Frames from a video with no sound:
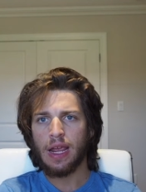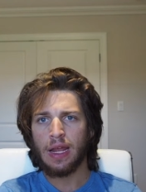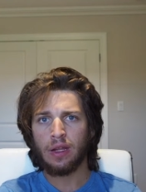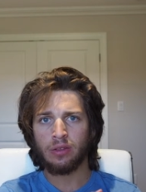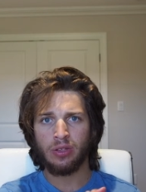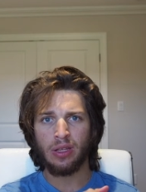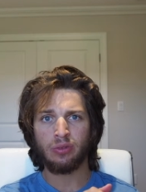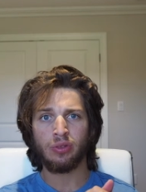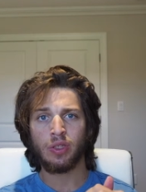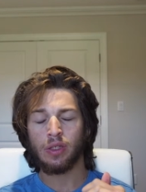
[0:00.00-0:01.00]
in
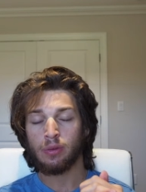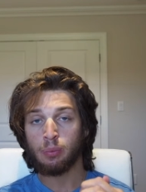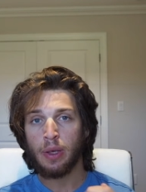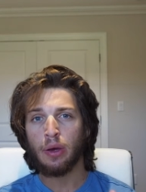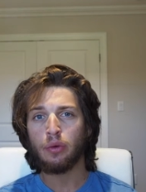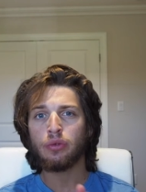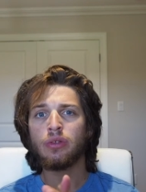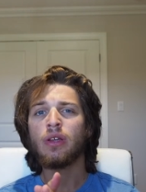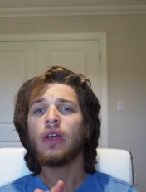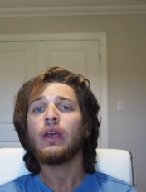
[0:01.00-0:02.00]
exchange for these
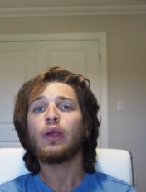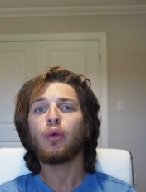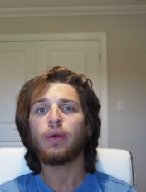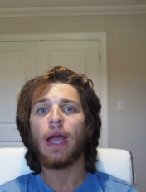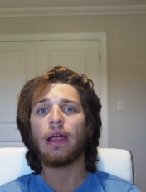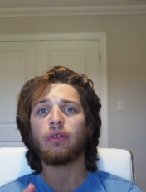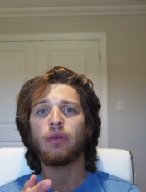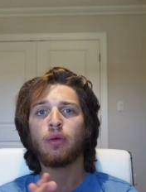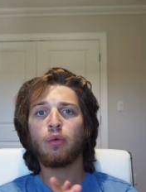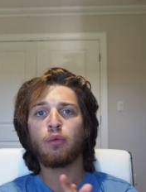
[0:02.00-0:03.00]
pills, you get
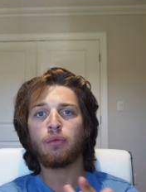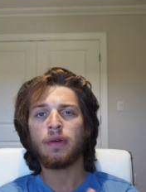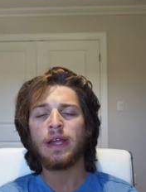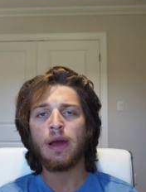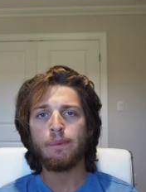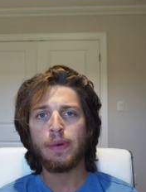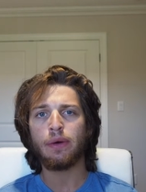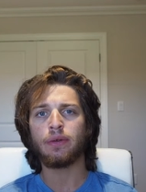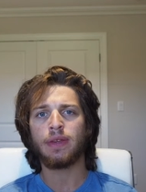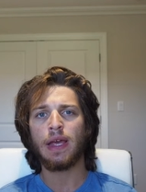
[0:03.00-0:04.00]
to
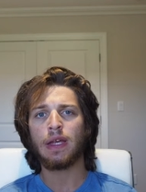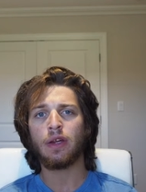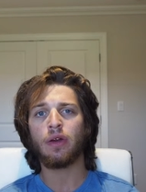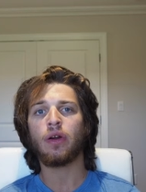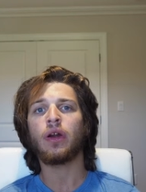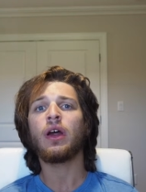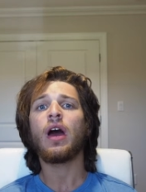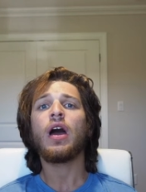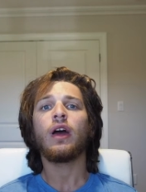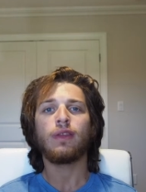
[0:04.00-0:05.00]
rehabilitate your
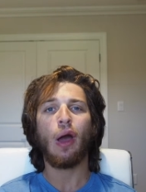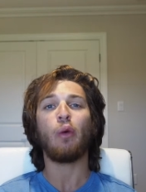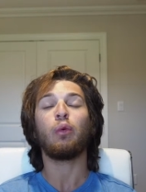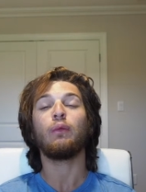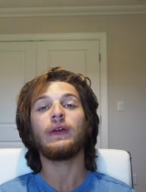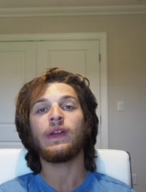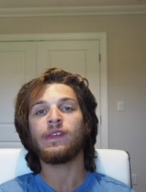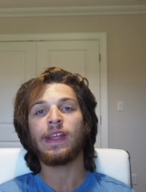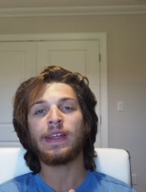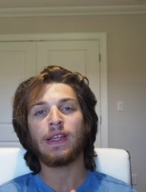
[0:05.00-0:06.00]
dopamine
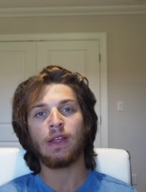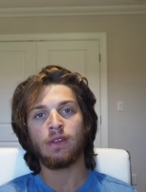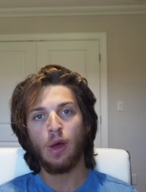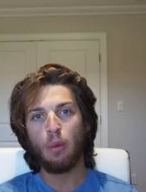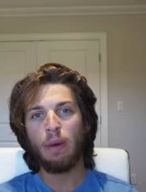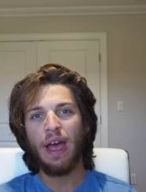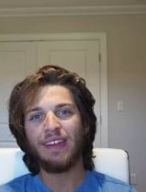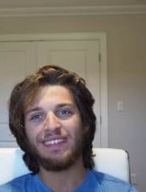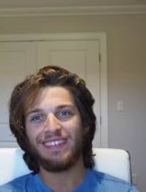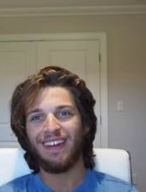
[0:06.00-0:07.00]
addicted dope
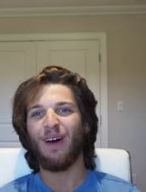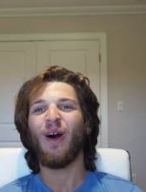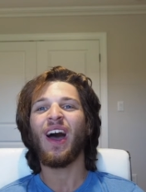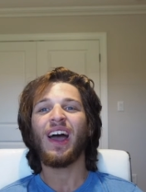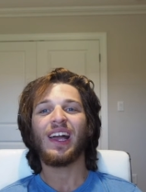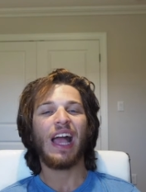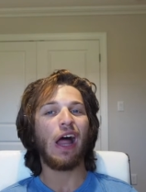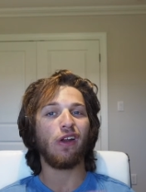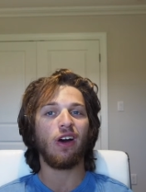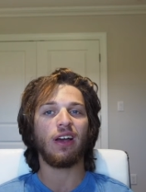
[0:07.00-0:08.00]
heads. So
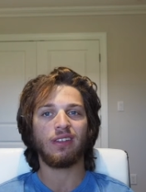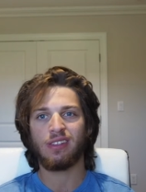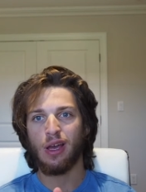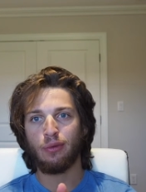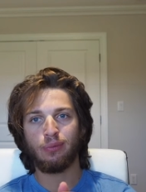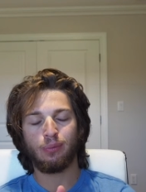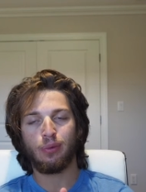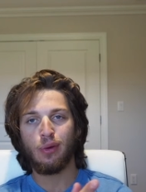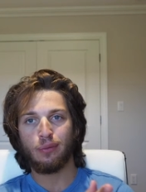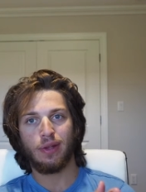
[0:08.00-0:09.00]
kind of like
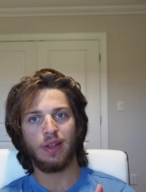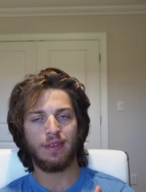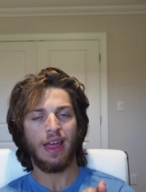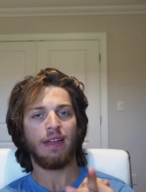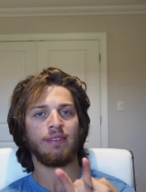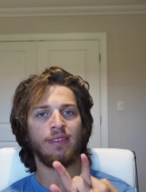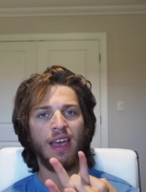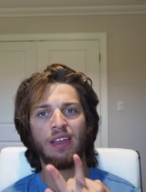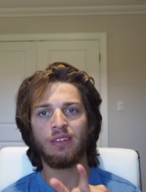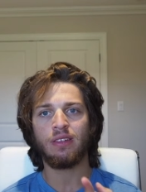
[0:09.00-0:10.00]
self-improvement in that
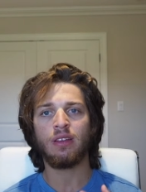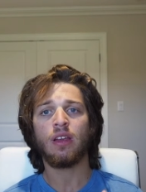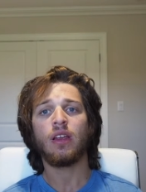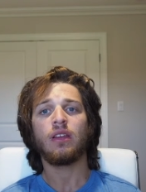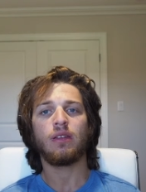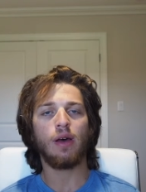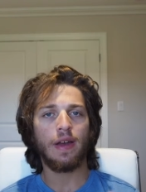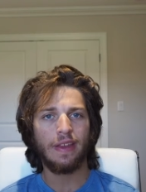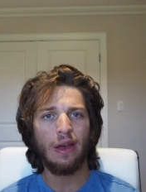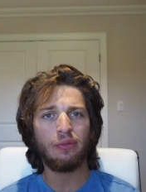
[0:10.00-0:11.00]
sense. So
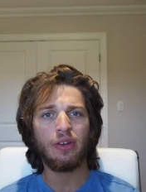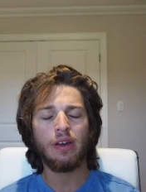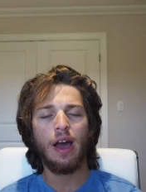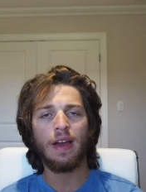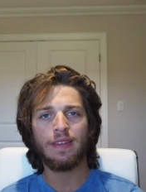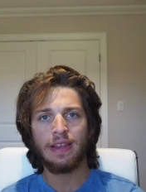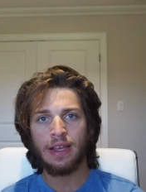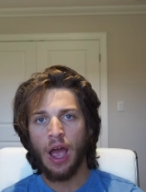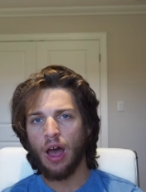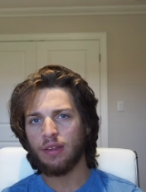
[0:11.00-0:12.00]
I definitely like the
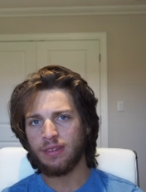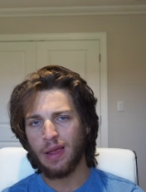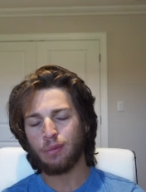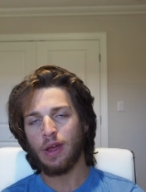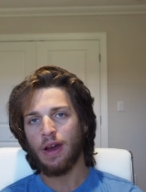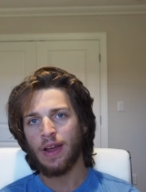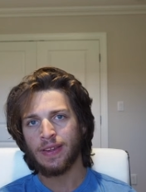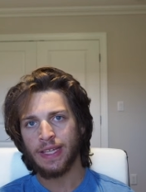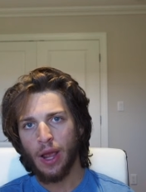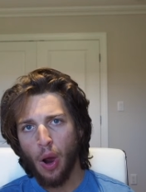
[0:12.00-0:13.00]
concept, I
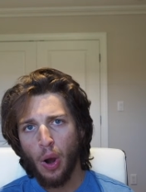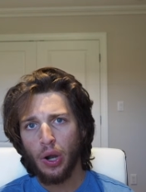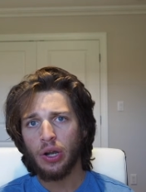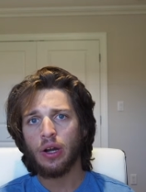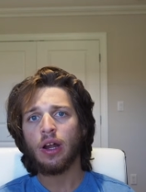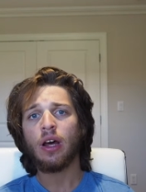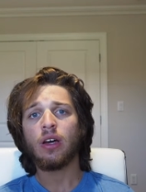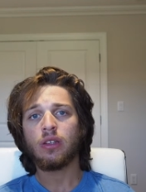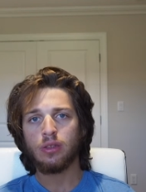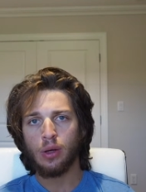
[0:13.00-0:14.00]
like the art.
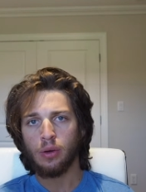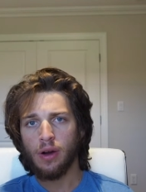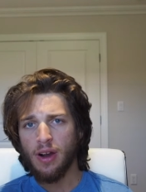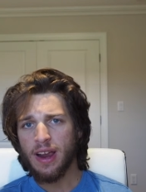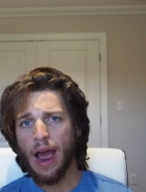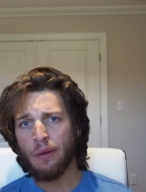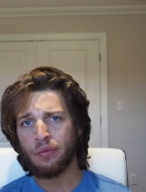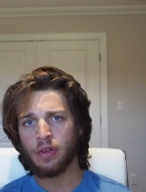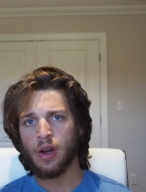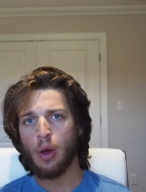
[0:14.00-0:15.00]
So look out
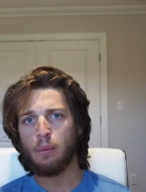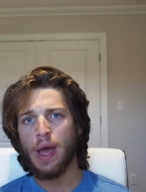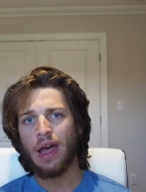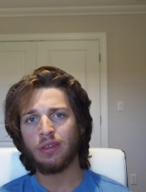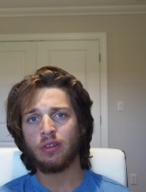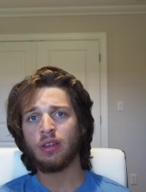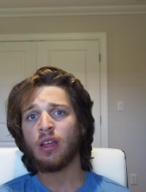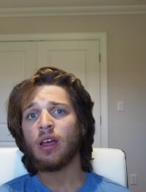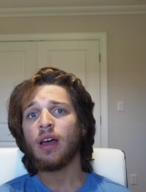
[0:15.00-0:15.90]
for Dope Heads.